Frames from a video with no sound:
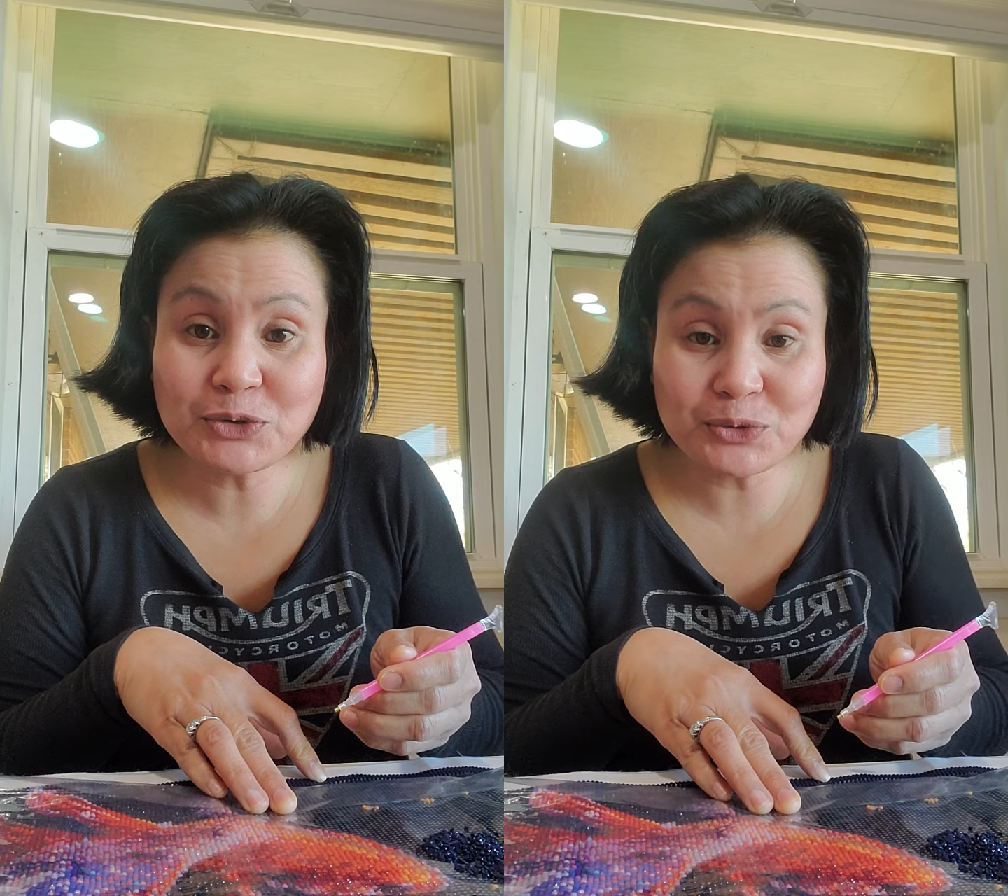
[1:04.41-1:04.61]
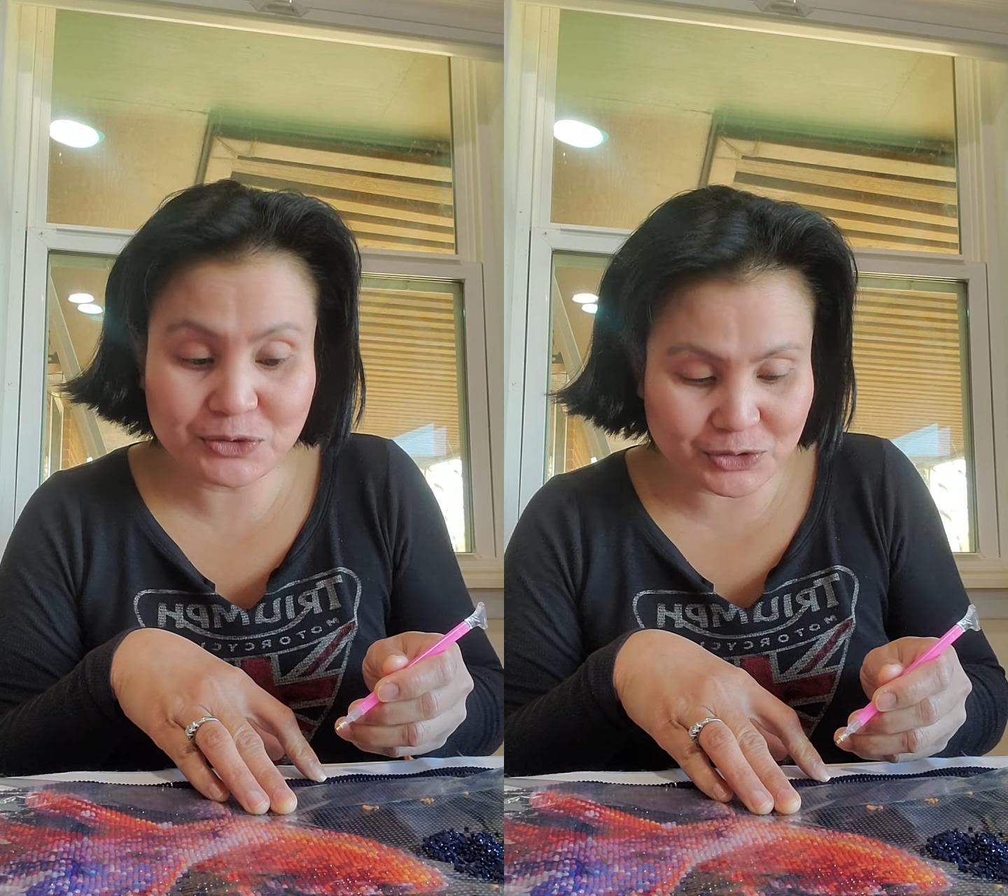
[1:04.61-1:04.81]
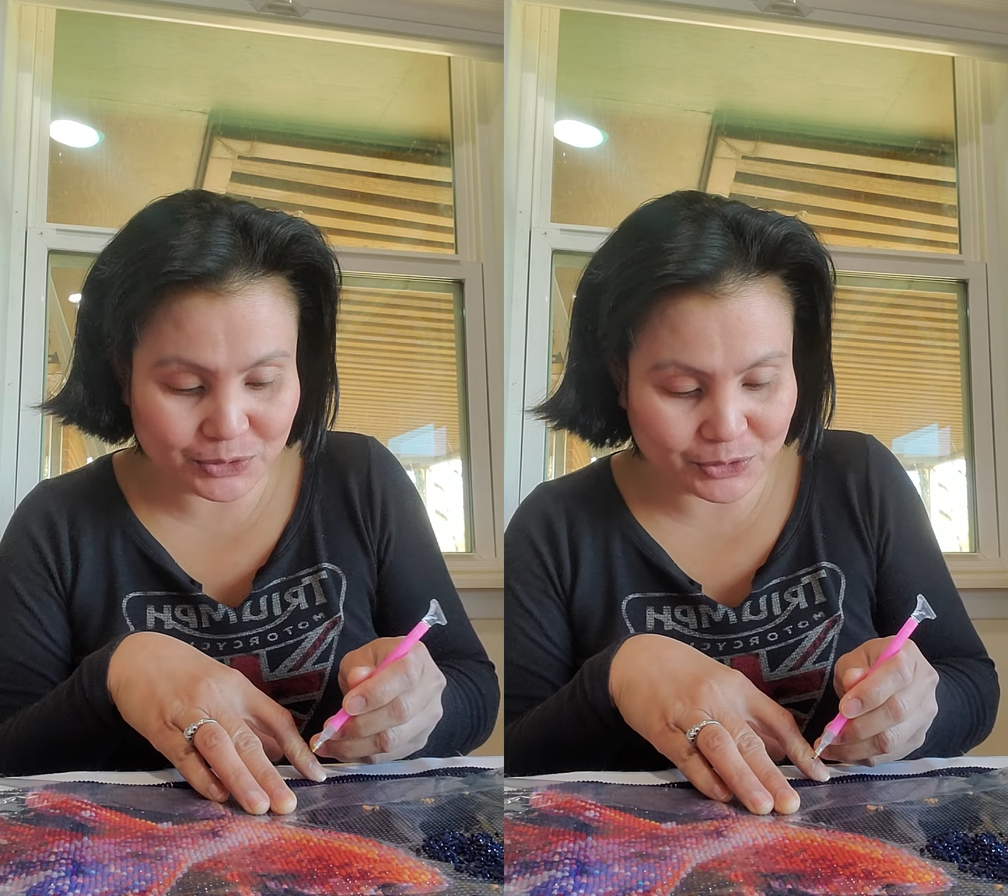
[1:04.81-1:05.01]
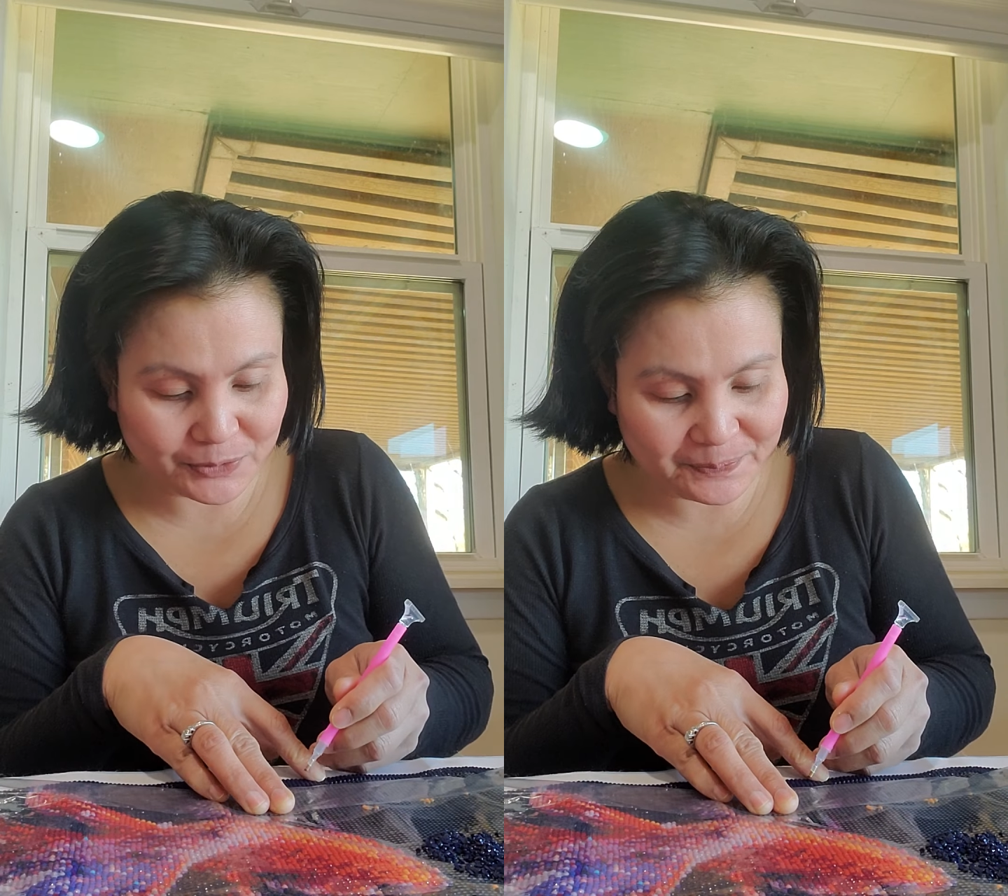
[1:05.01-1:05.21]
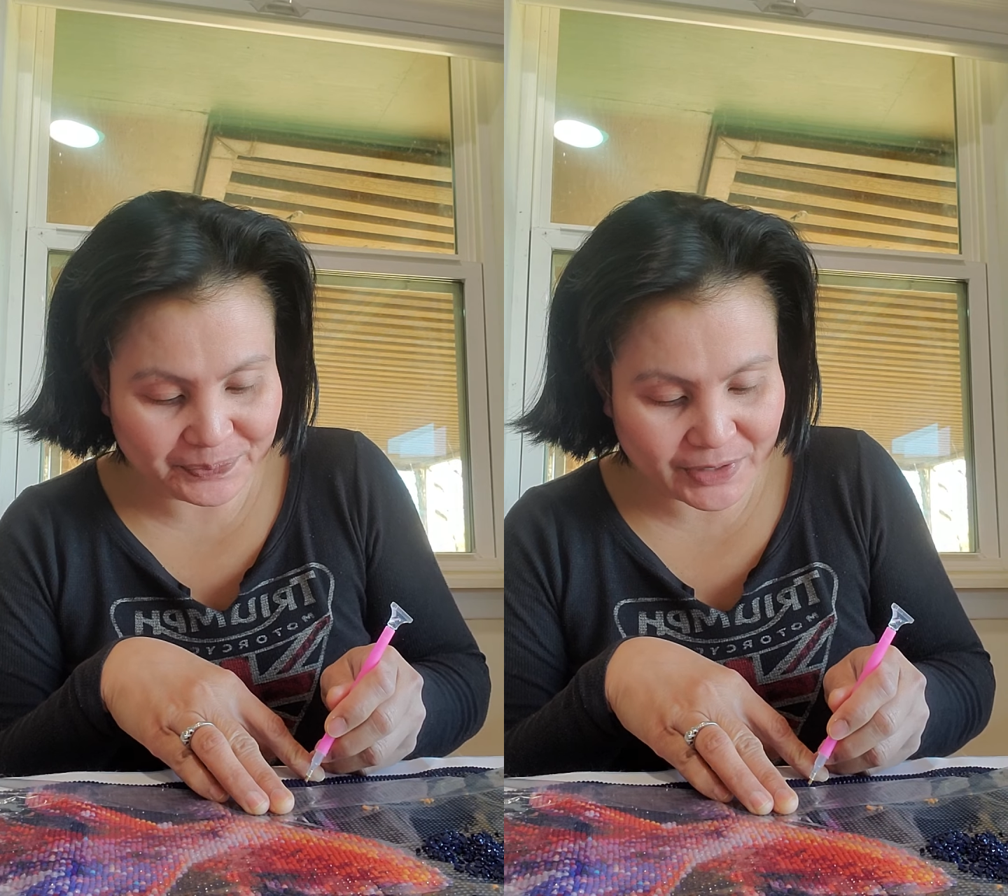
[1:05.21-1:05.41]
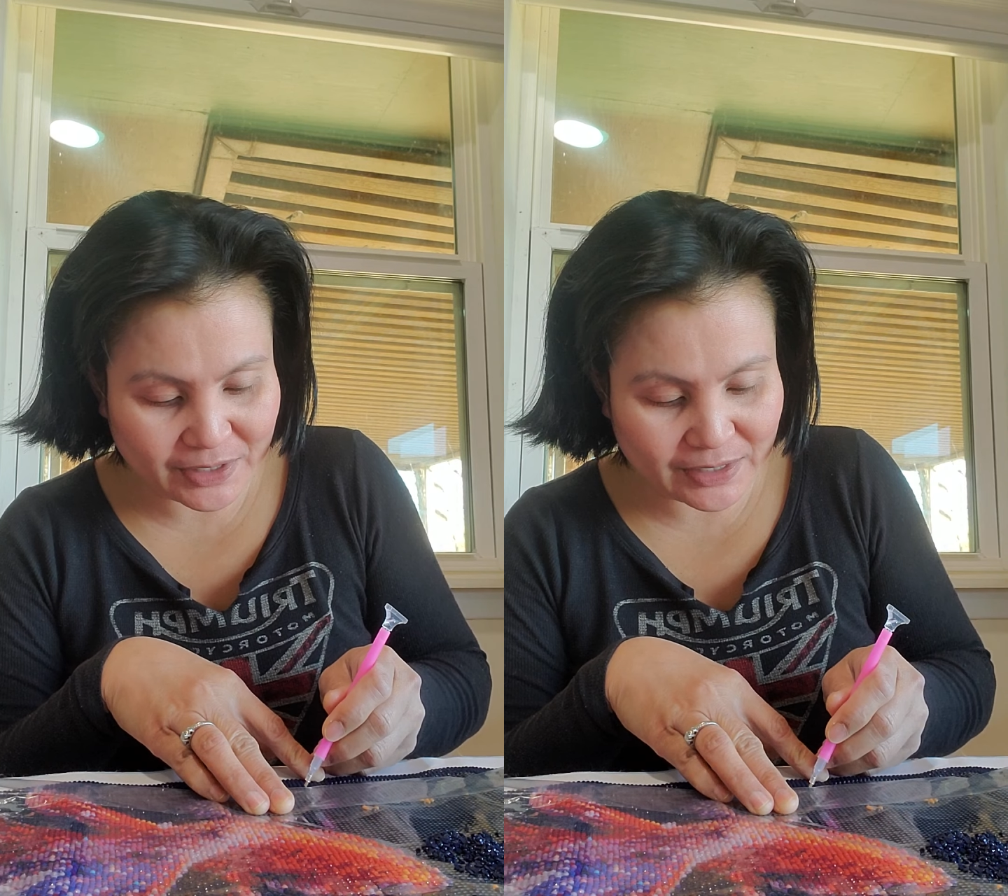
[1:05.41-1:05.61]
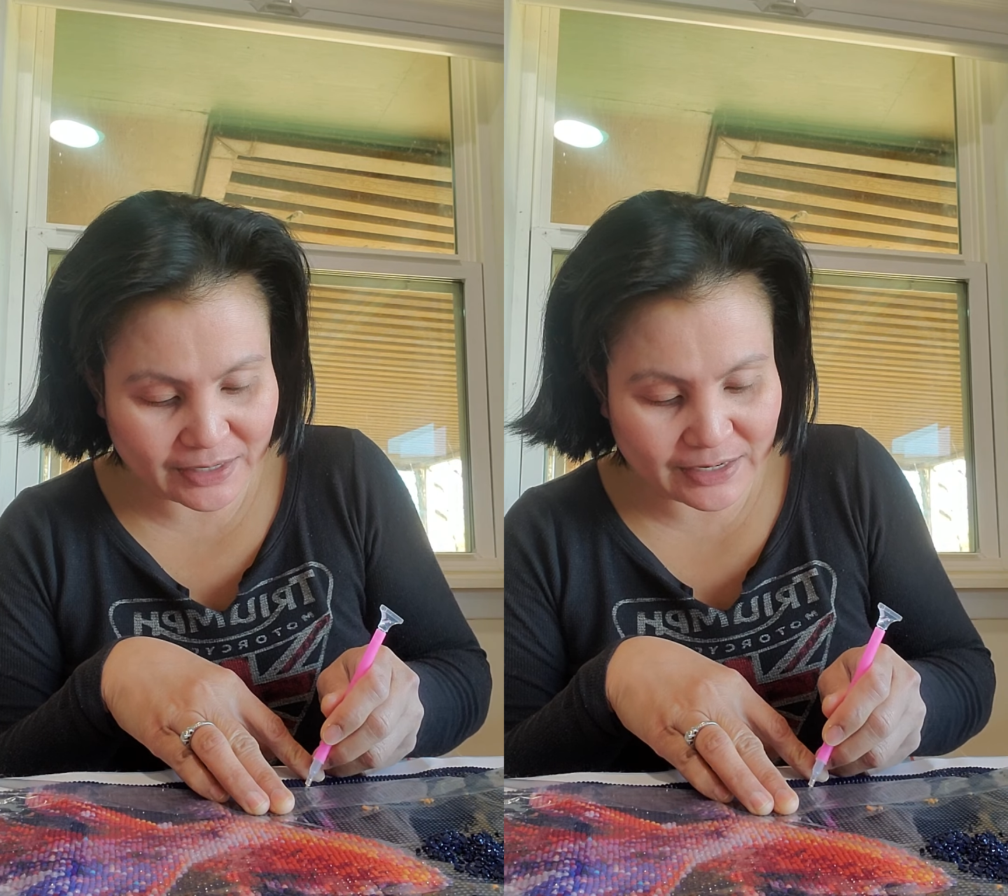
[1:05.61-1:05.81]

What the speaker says: yung gusto ko. I